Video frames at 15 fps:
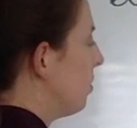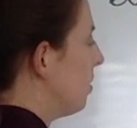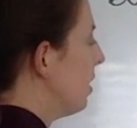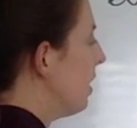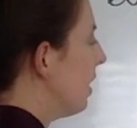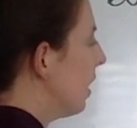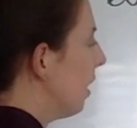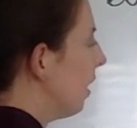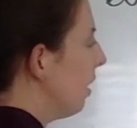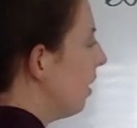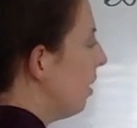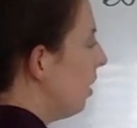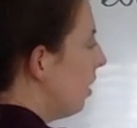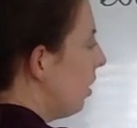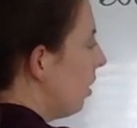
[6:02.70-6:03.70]
is
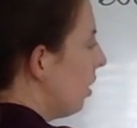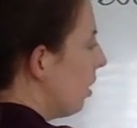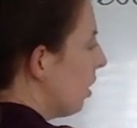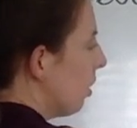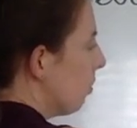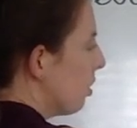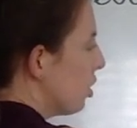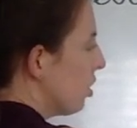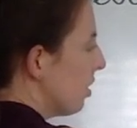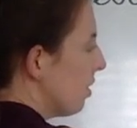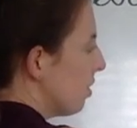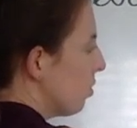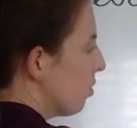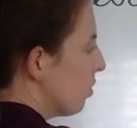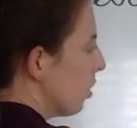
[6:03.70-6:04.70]
here, originally
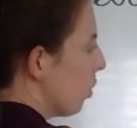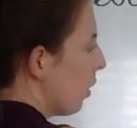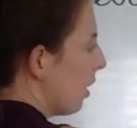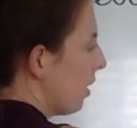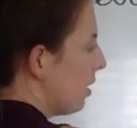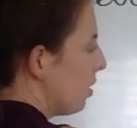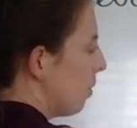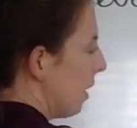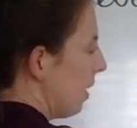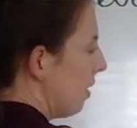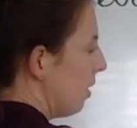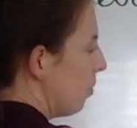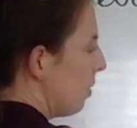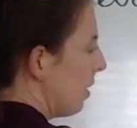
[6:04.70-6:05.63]
this was the quantity demanded,